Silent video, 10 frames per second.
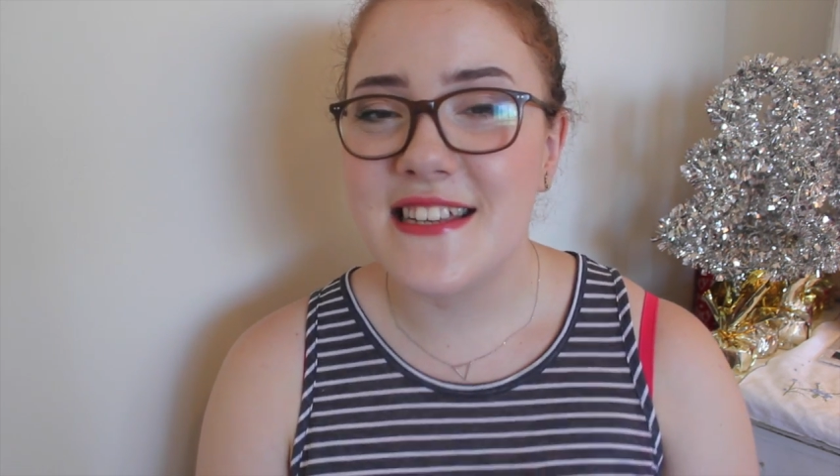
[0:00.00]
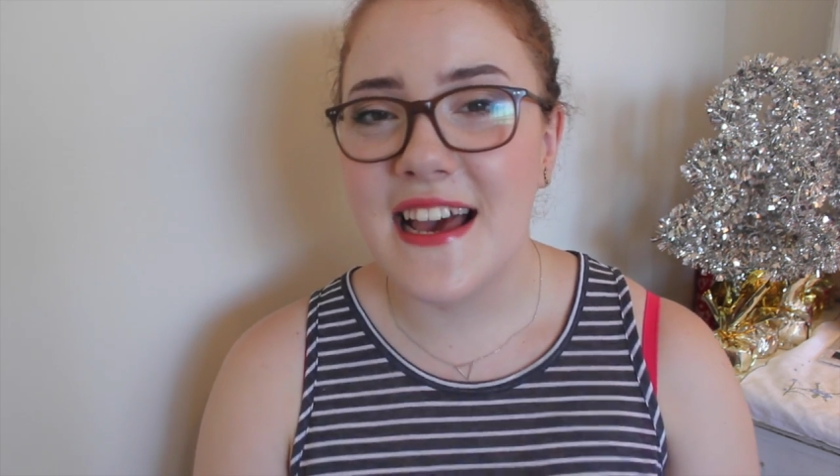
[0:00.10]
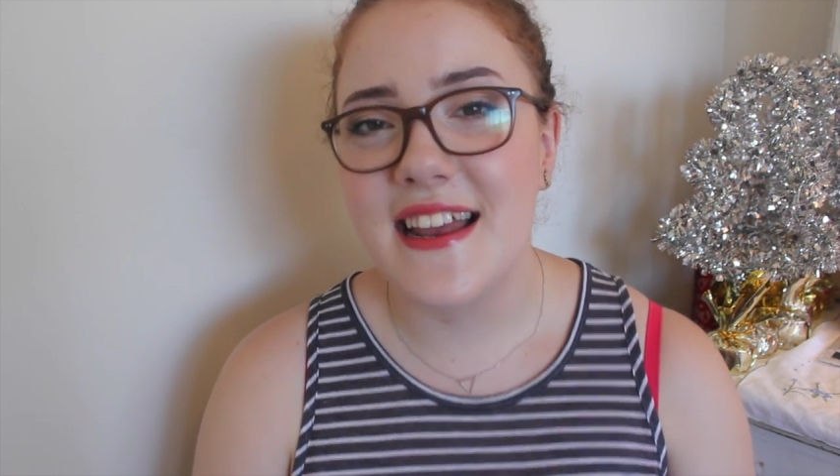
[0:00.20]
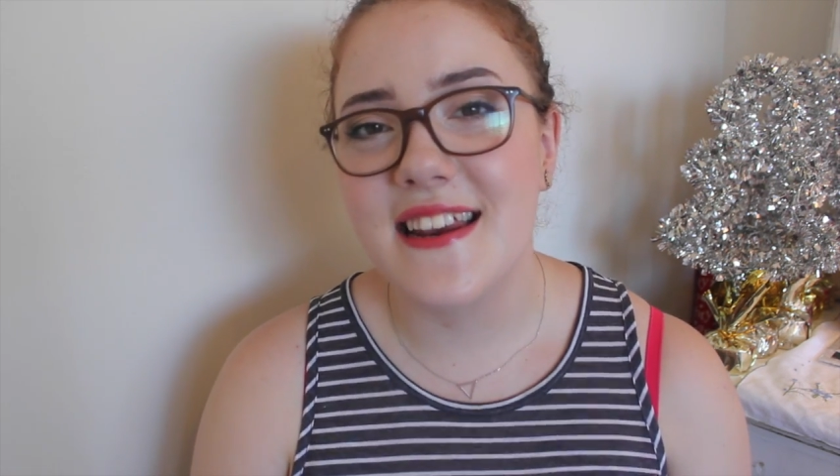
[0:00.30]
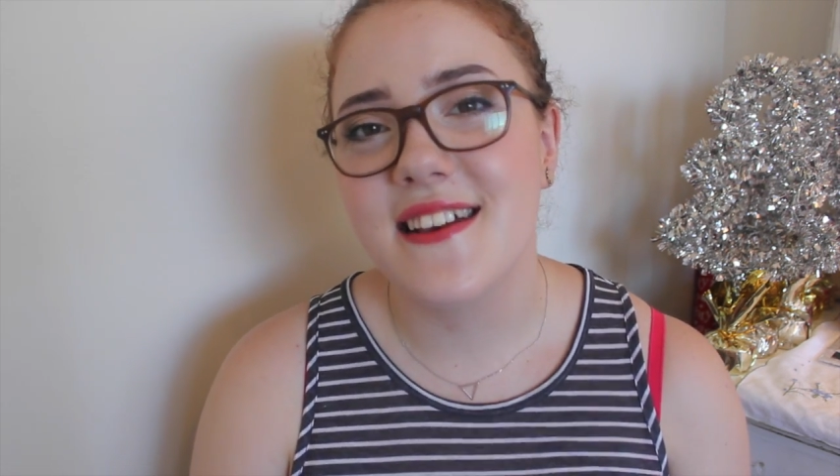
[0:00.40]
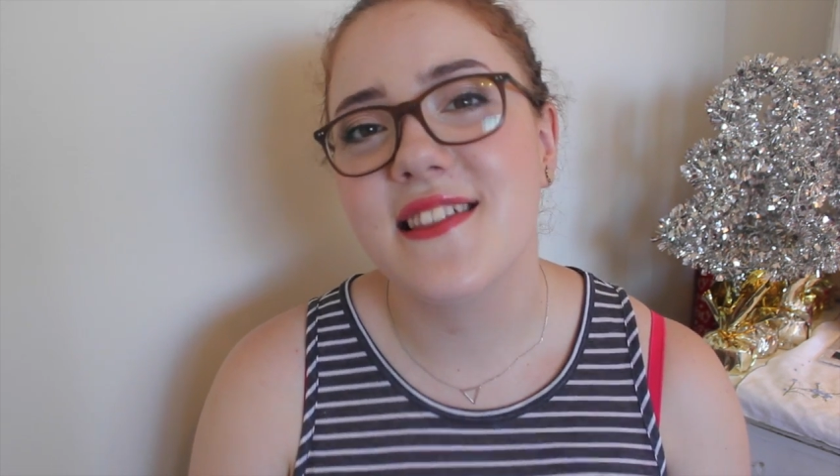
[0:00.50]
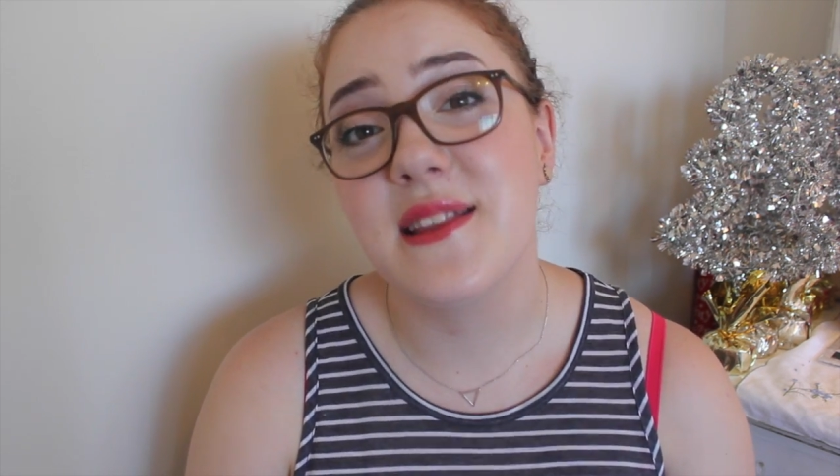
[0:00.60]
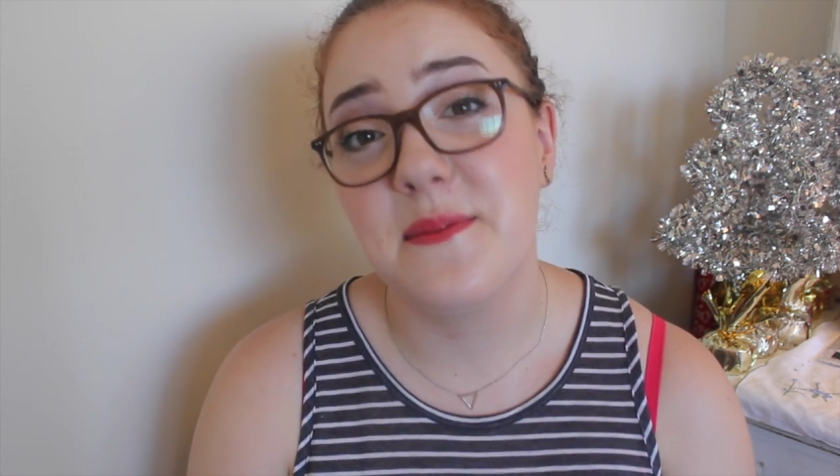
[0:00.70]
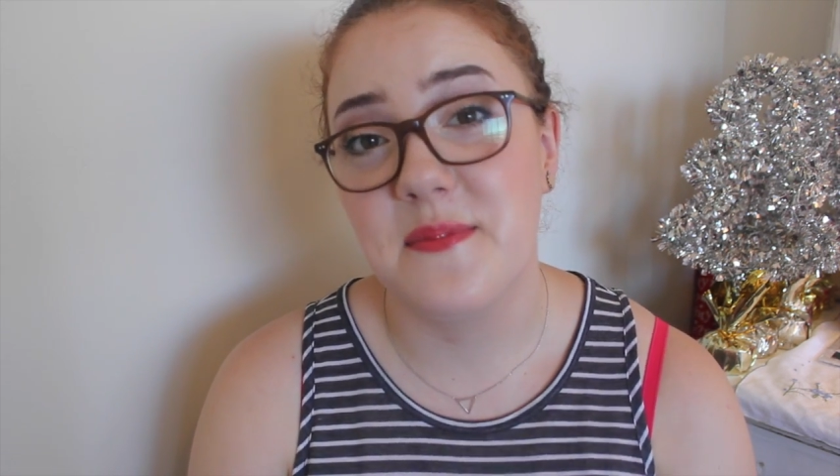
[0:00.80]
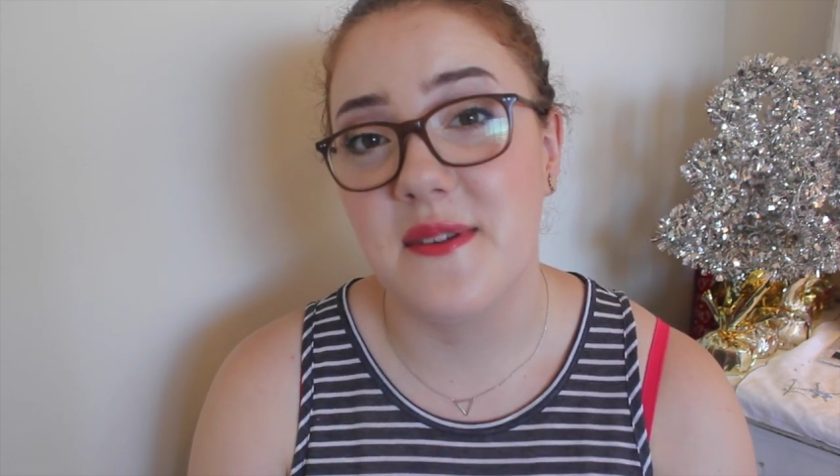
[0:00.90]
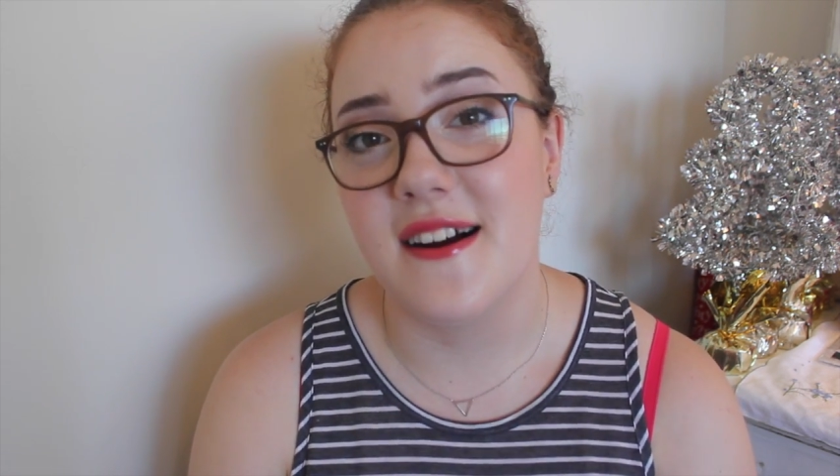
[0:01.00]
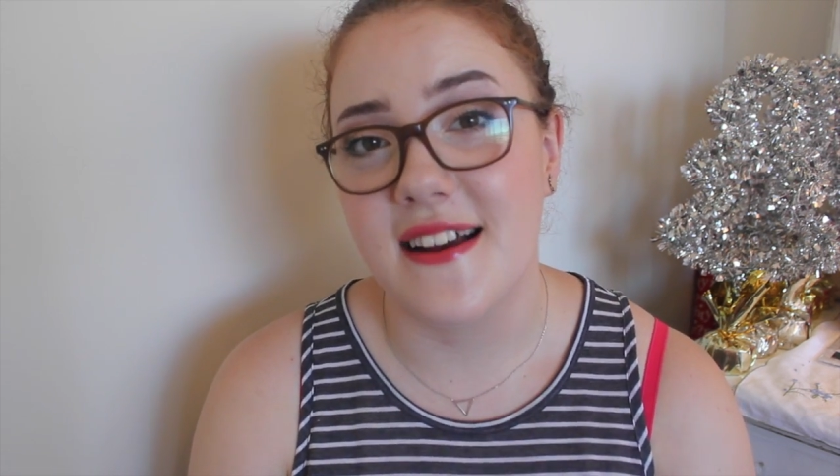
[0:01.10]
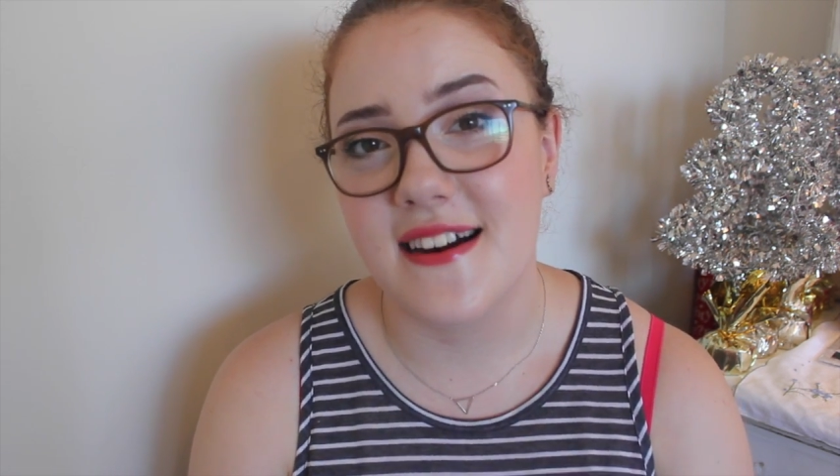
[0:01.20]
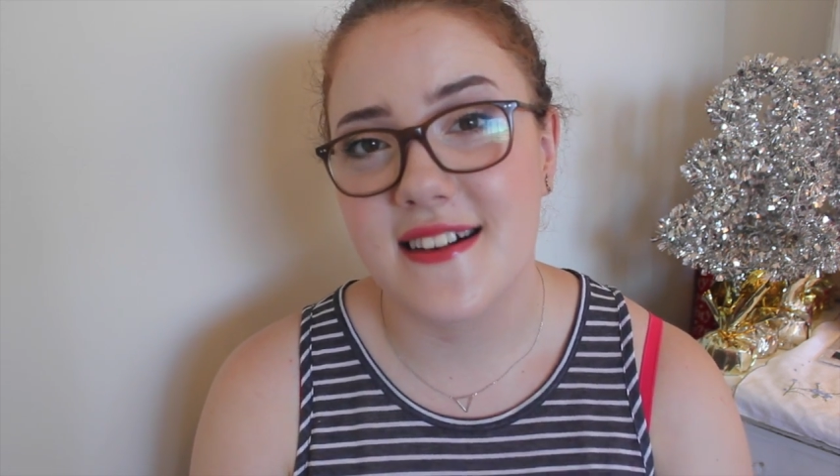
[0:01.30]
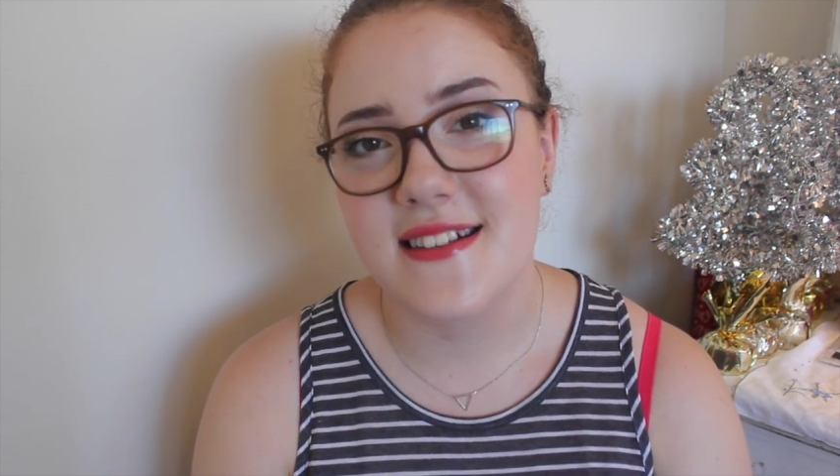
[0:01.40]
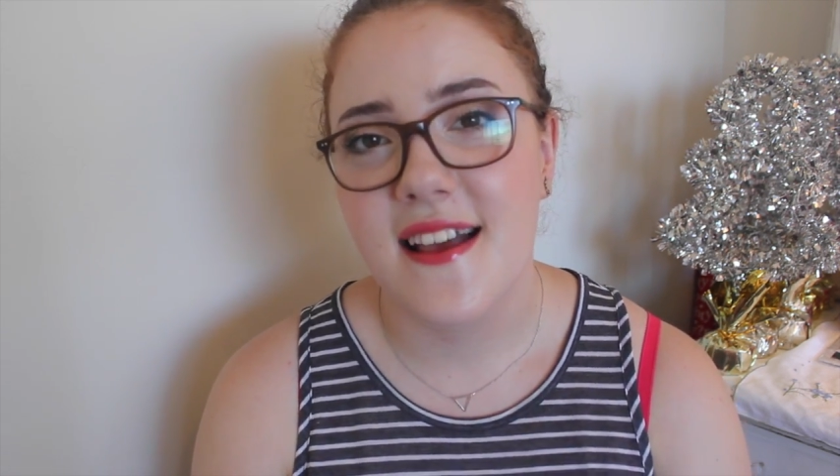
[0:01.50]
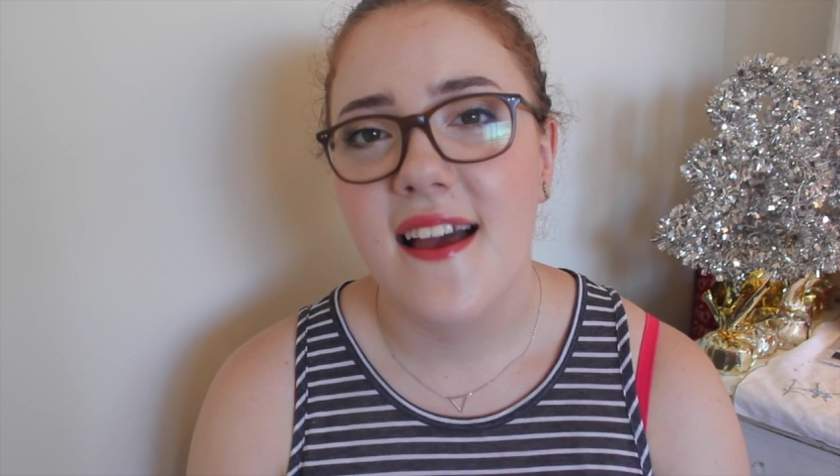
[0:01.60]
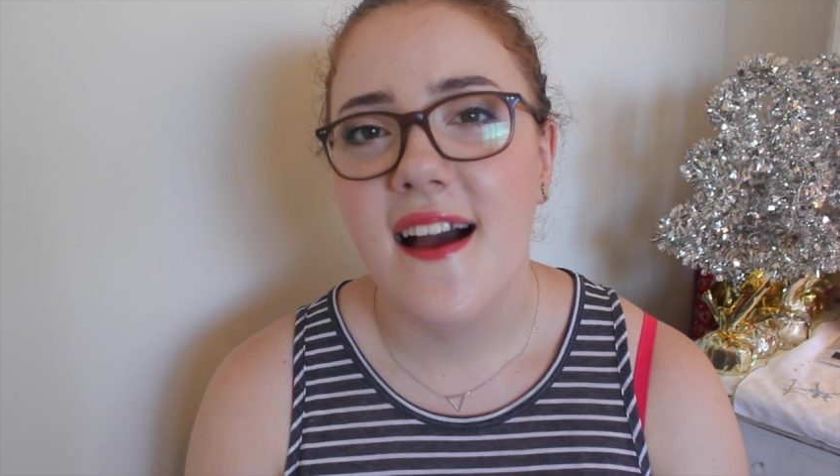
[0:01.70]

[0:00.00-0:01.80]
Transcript: 10 lip products.